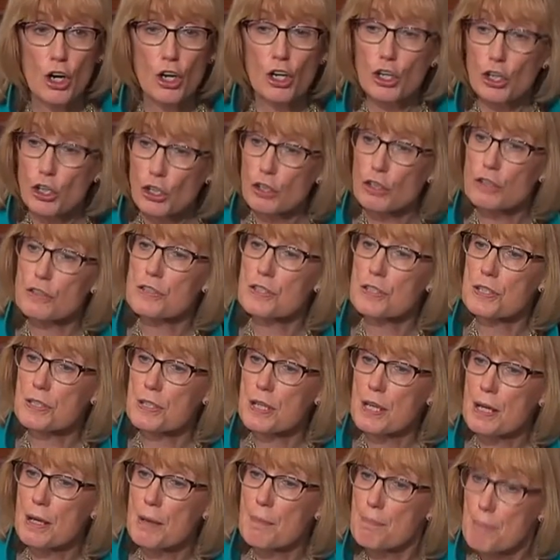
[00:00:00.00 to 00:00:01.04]

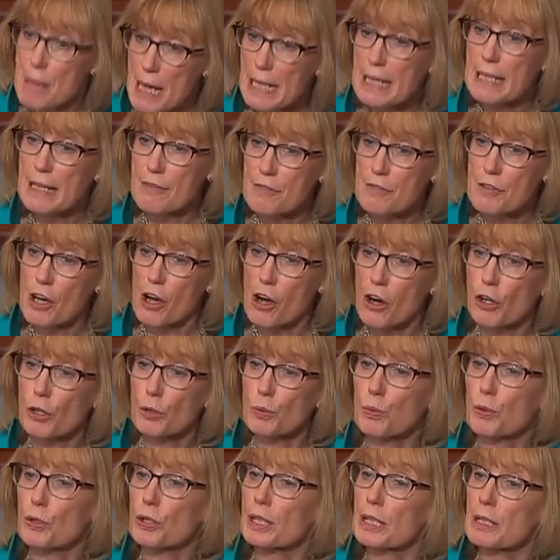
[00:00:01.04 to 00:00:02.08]
hurts many of the
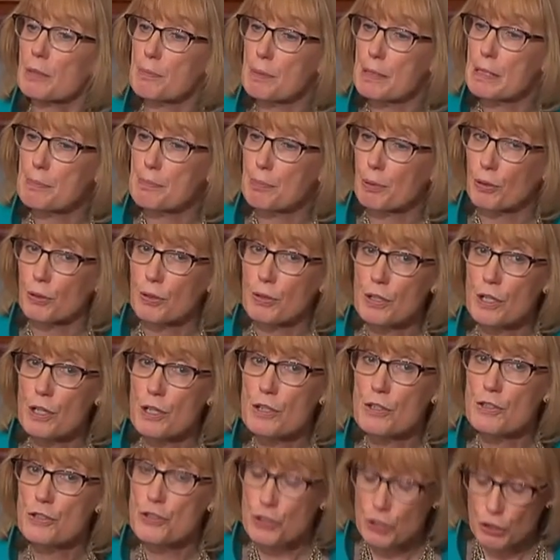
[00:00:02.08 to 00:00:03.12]
hardworking people
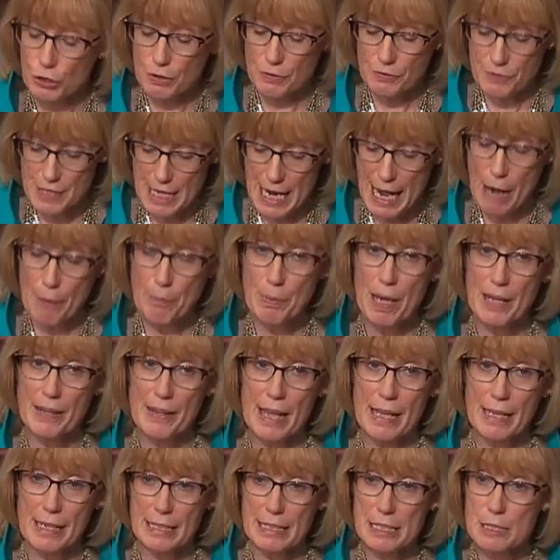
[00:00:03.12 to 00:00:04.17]
served now by
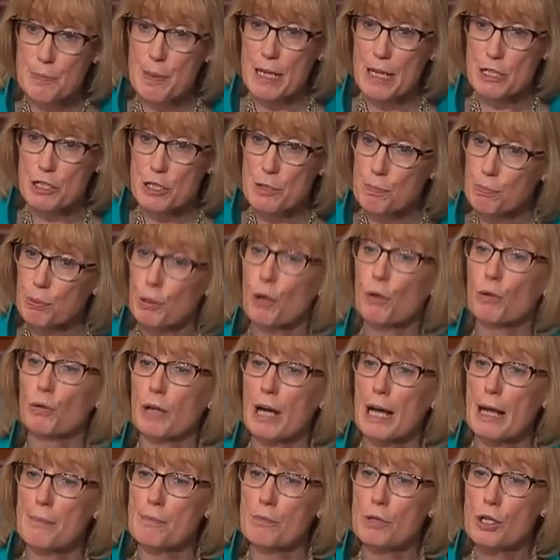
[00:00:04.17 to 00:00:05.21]
that expansion
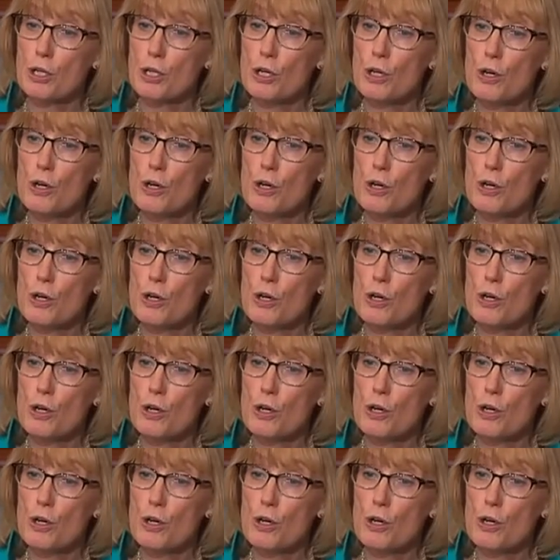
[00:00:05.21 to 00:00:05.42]
program